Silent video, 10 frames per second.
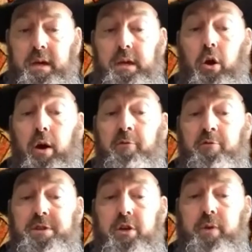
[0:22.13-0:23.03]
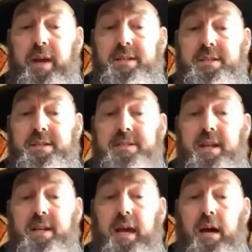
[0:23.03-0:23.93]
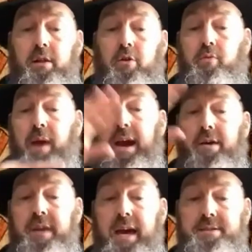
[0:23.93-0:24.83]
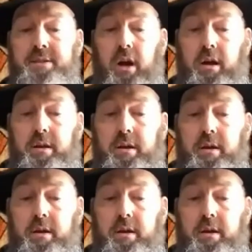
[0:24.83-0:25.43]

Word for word: He offered to create a citadel around Asgard,